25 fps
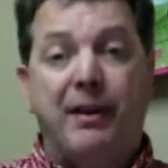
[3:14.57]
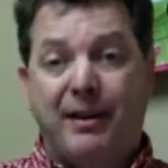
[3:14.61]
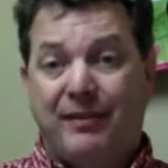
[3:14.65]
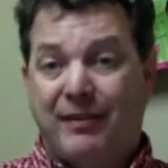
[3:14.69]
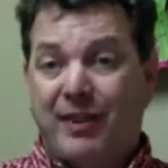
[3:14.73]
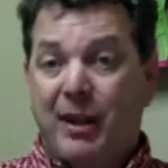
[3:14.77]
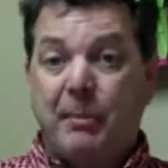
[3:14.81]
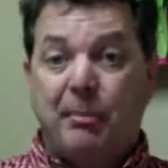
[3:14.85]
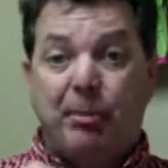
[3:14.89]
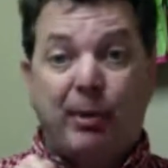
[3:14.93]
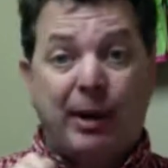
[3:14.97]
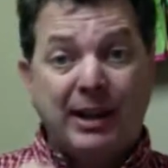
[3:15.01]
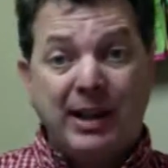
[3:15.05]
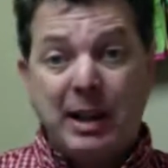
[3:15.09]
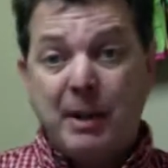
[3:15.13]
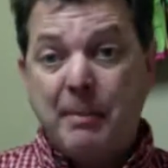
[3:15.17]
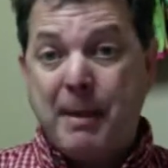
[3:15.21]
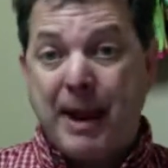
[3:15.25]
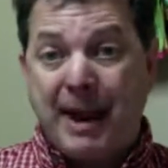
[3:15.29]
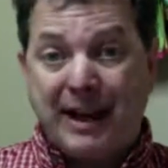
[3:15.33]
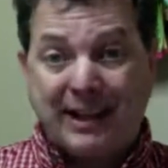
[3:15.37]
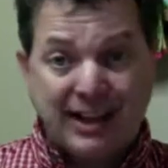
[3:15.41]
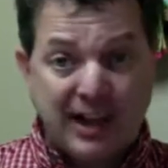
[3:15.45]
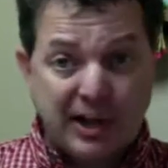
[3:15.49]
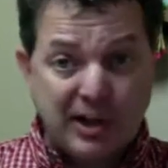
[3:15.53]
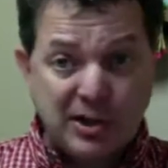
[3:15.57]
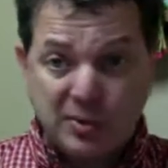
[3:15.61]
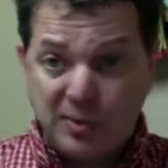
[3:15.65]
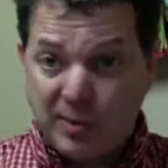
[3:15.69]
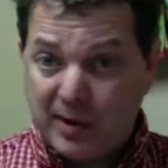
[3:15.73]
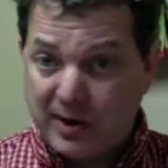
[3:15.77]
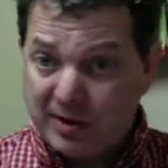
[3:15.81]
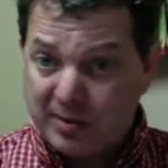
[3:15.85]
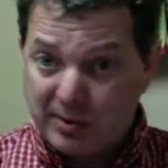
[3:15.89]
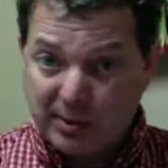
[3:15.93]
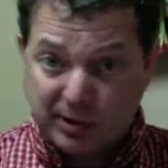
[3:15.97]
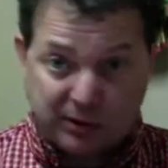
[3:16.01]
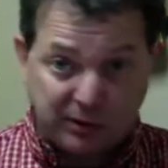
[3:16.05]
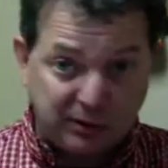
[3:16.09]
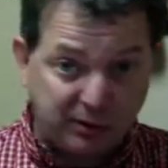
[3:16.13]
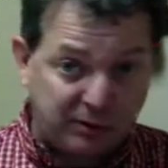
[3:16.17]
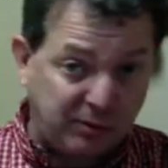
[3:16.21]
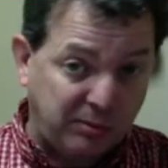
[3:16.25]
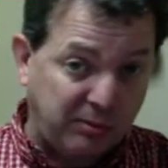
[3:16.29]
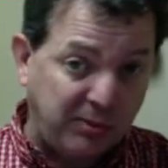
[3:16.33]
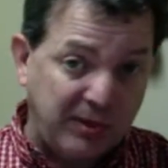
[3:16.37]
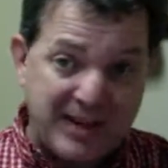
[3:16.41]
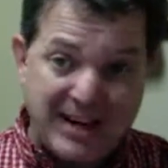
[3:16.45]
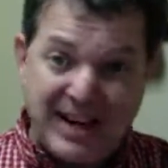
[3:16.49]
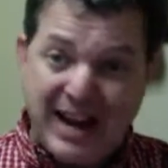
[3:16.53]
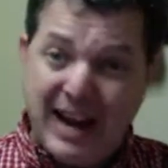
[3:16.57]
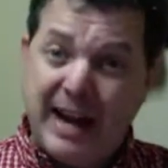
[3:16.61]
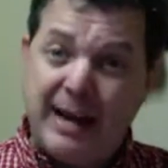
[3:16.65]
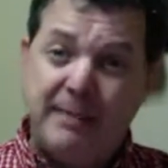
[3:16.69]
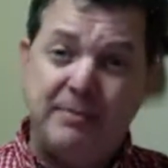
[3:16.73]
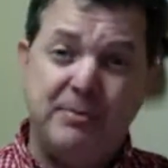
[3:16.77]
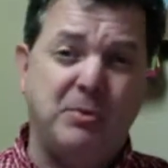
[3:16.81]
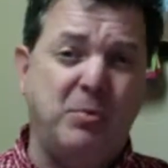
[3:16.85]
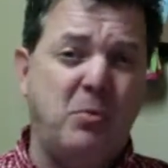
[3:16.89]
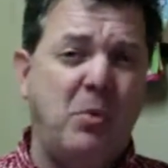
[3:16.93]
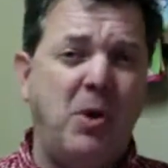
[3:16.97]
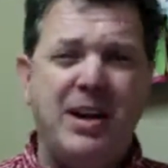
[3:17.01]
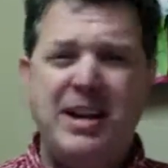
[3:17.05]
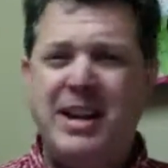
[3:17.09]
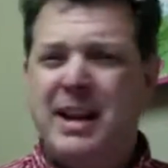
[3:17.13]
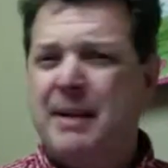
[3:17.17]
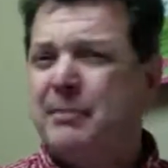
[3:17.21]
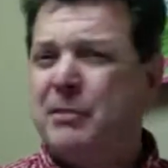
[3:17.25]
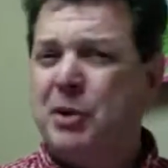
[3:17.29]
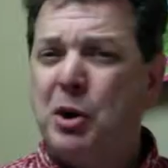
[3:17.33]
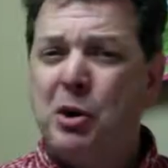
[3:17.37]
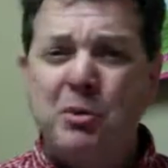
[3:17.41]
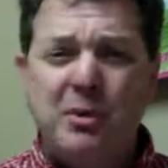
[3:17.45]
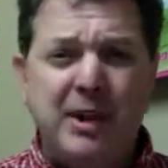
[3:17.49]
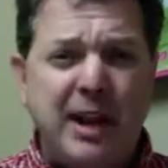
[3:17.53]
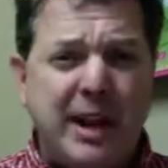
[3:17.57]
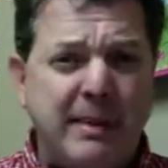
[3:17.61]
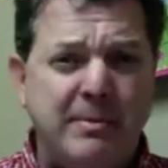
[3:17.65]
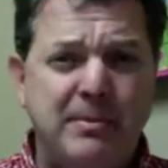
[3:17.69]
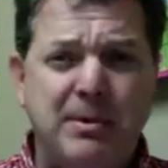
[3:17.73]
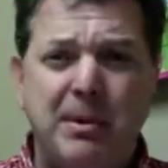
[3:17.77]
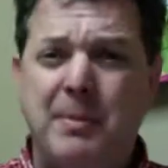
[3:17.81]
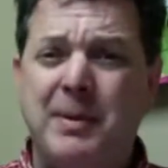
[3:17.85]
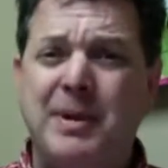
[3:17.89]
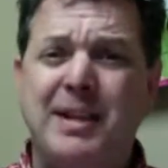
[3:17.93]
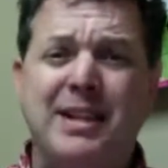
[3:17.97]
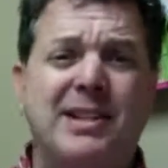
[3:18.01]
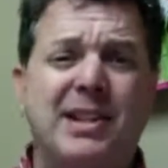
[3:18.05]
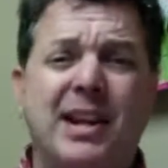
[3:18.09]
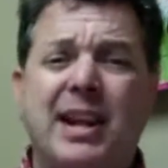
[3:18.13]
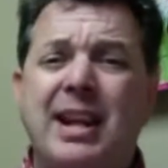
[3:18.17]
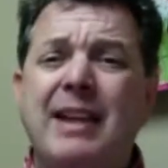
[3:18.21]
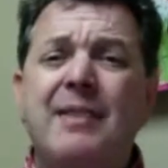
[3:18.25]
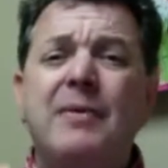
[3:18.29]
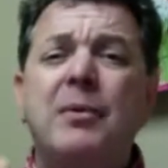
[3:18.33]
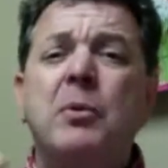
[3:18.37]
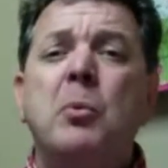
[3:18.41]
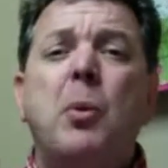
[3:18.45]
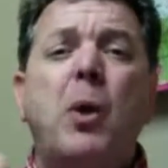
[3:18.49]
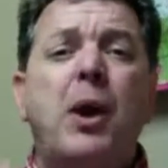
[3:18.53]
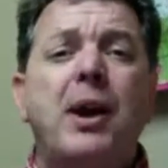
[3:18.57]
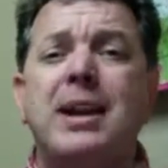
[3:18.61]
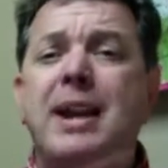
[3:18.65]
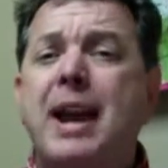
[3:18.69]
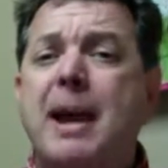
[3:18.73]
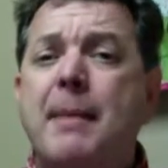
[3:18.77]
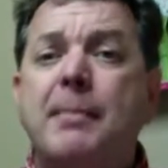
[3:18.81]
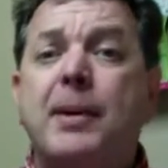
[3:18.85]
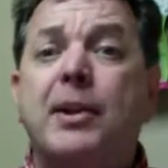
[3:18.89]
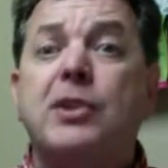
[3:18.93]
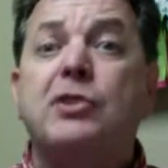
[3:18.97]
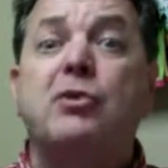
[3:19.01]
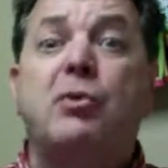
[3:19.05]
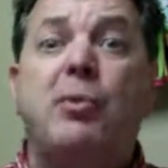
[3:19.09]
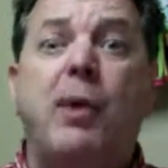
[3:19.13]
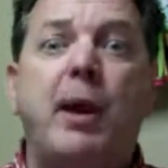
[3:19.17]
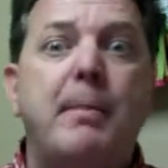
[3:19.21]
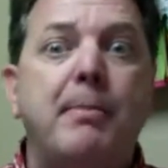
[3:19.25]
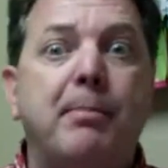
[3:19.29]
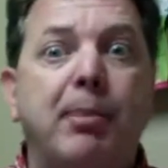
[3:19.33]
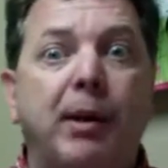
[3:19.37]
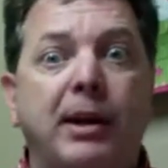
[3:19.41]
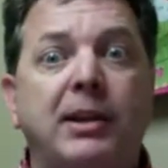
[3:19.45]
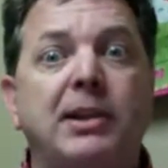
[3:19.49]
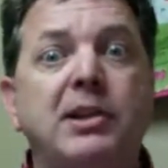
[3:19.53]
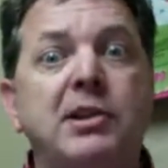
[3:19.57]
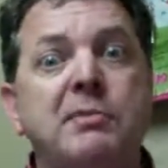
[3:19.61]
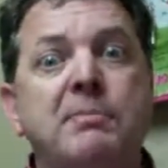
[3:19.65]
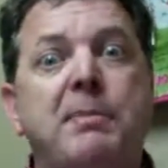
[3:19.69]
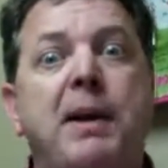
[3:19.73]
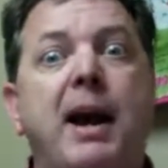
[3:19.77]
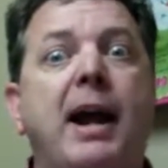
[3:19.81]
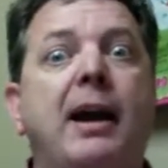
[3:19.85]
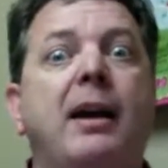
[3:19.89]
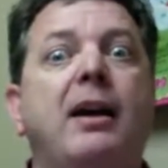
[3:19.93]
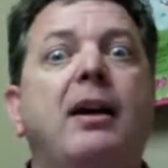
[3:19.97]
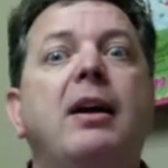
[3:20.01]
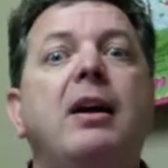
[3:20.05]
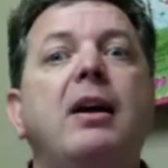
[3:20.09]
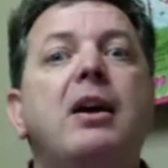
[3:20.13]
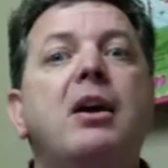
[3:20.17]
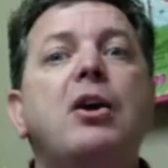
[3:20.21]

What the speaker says: If they bring that back next week with 3 names, 1 name, 2 names, I mean, say even 1 name, that's great. Bring this back.